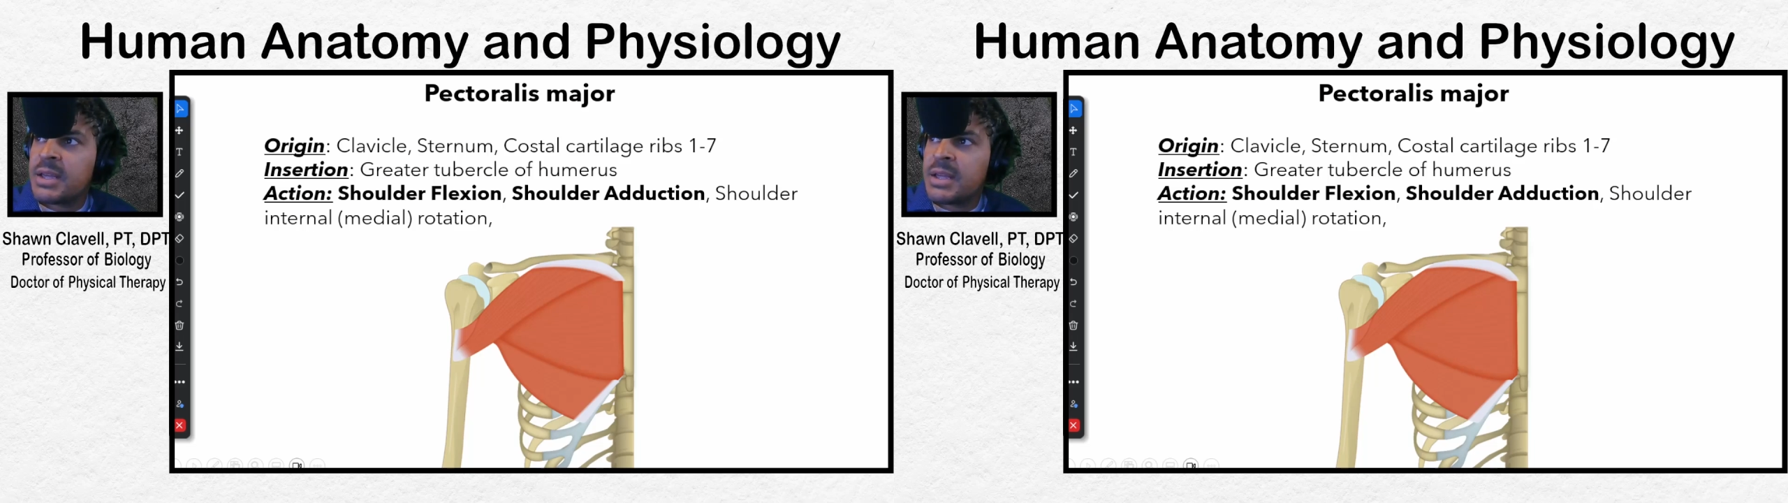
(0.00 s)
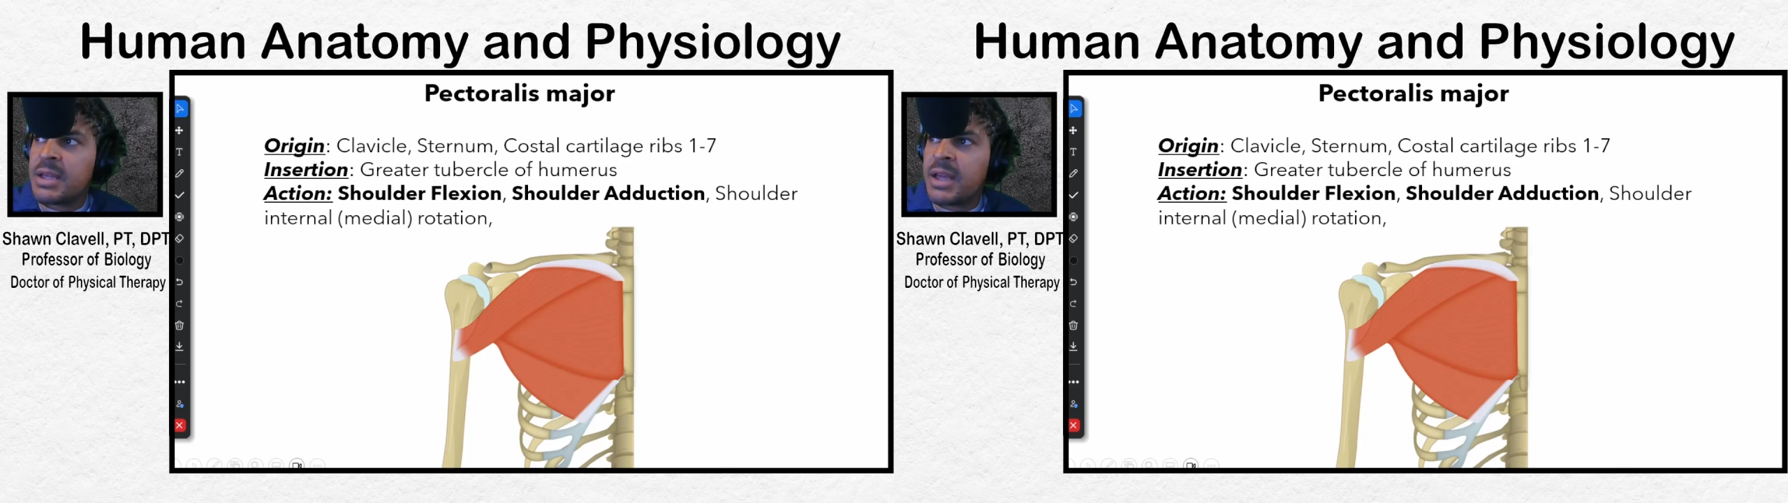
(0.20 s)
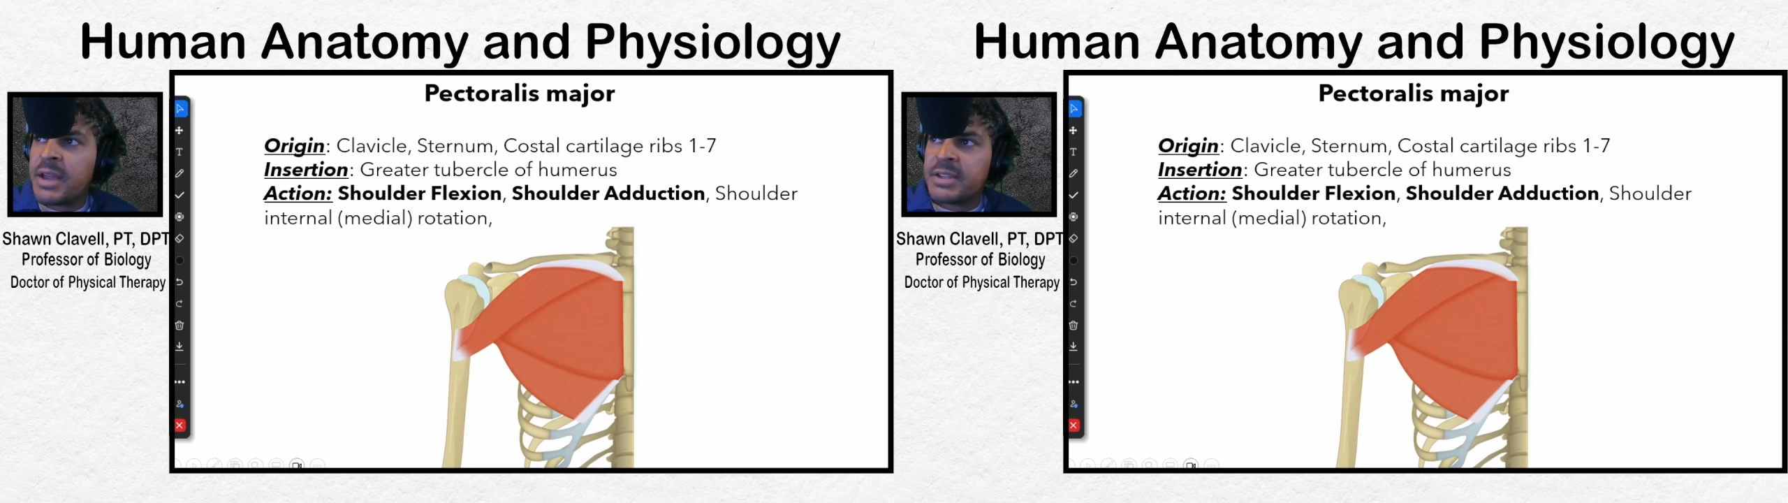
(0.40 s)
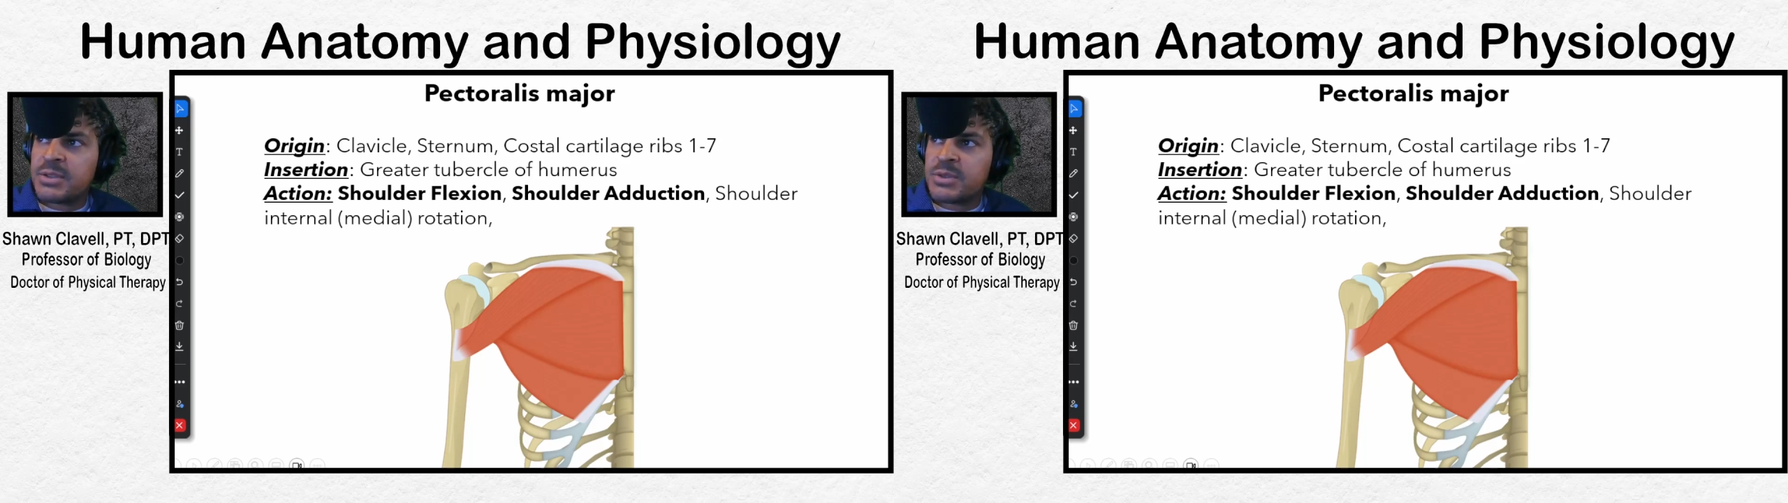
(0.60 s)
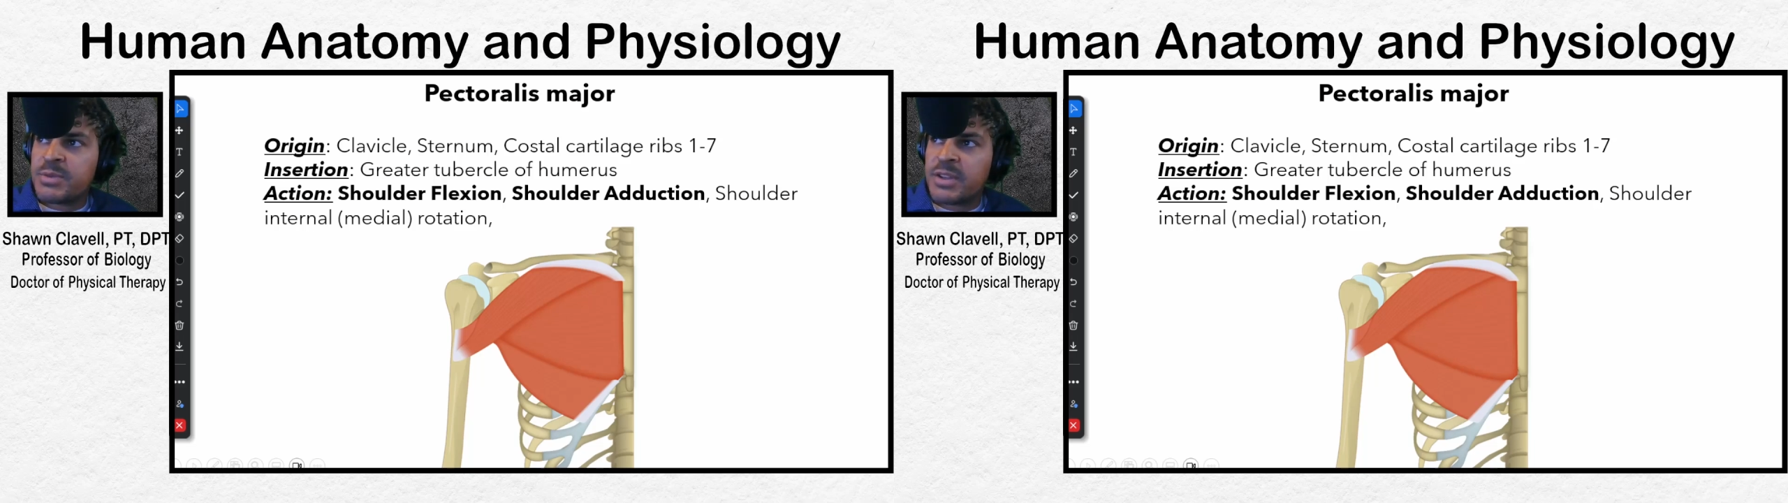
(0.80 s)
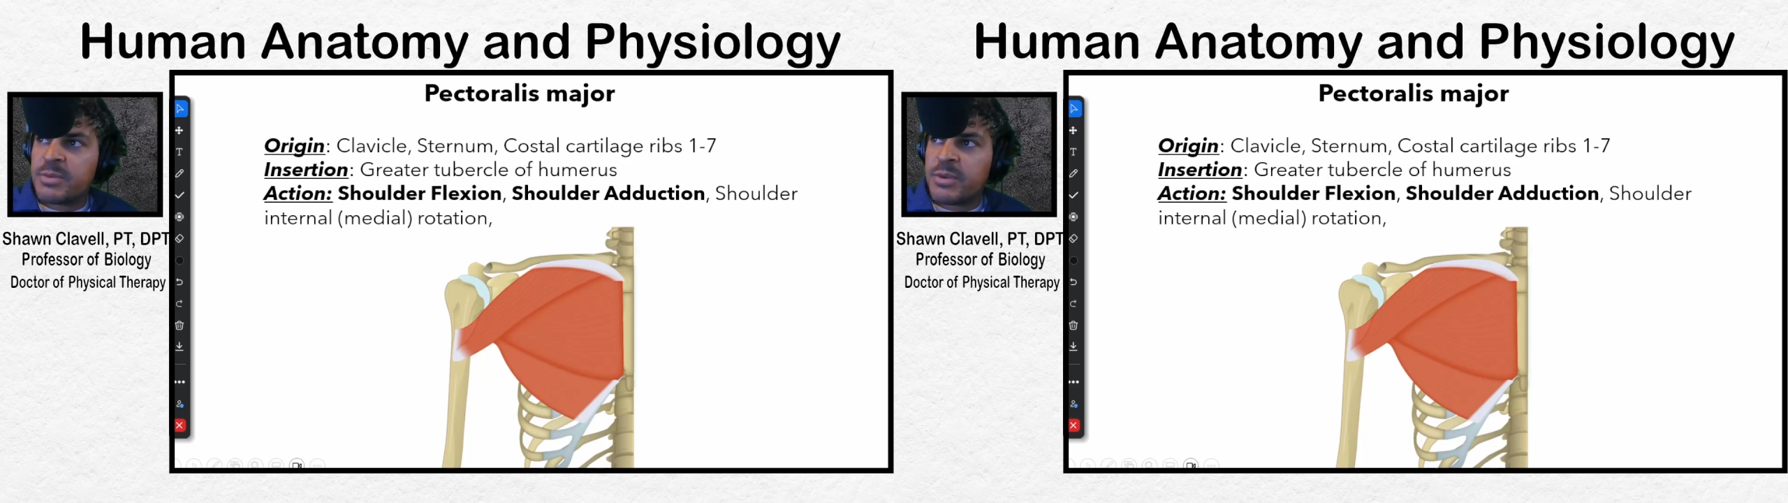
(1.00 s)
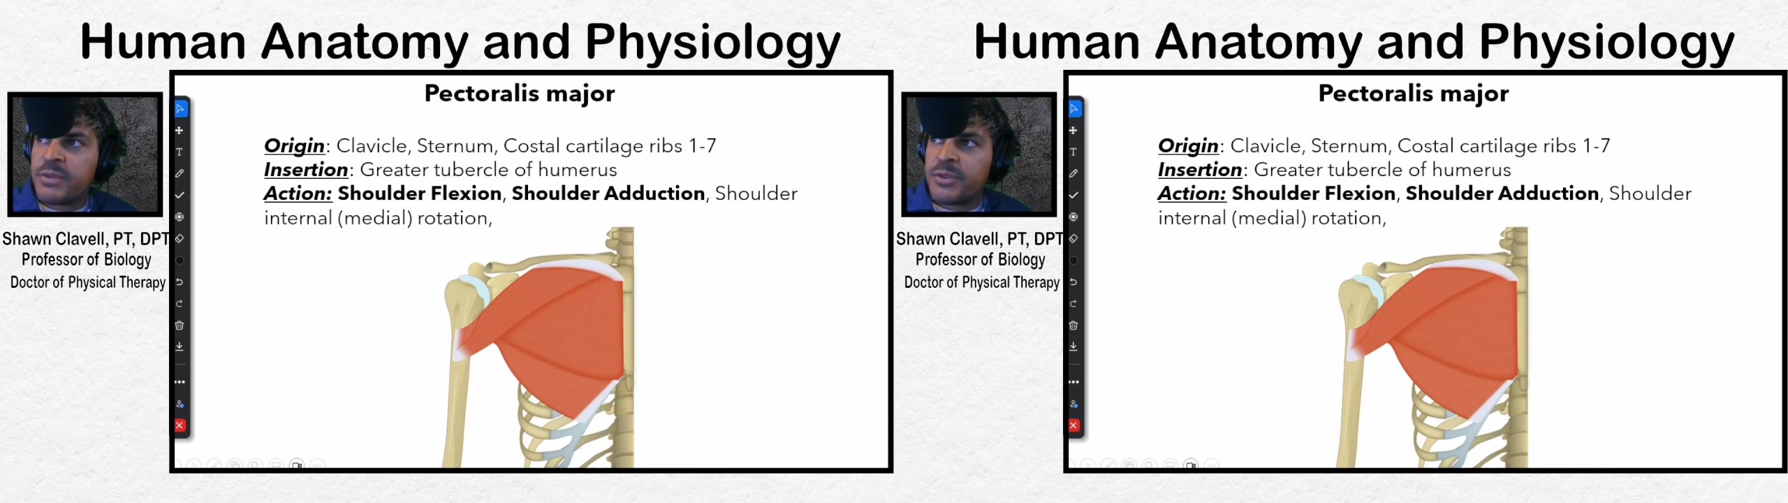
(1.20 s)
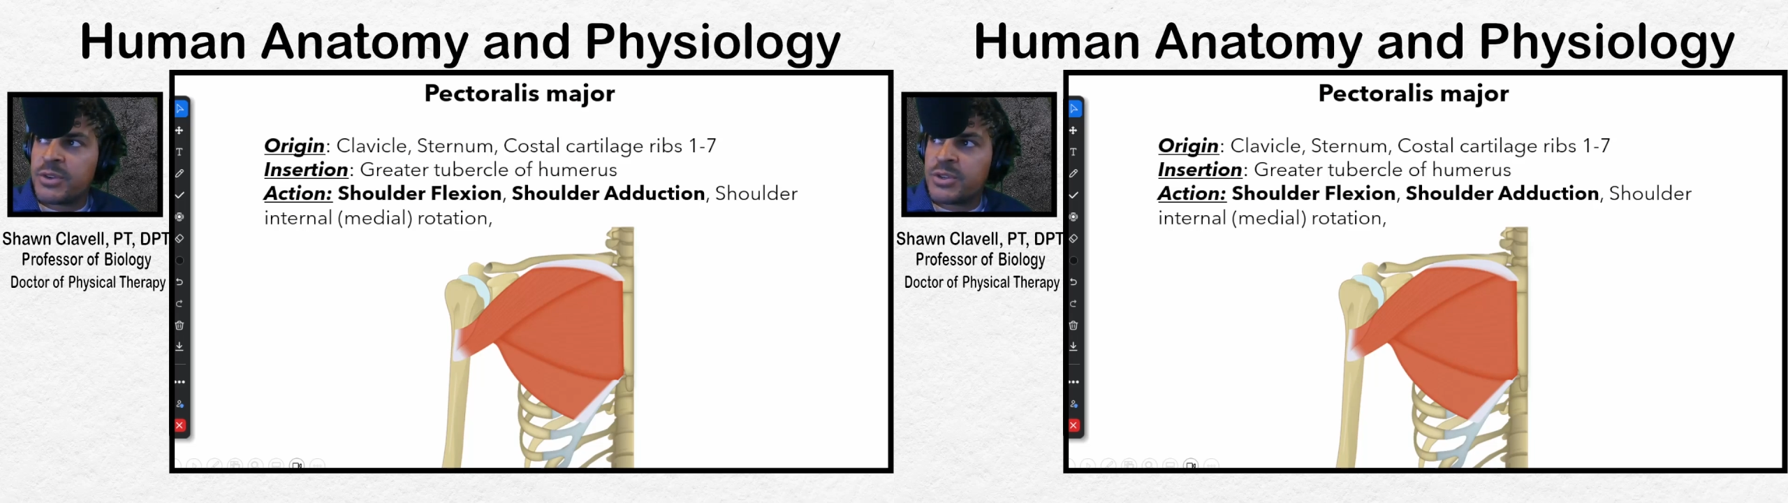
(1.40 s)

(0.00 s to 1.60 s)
and is responsible for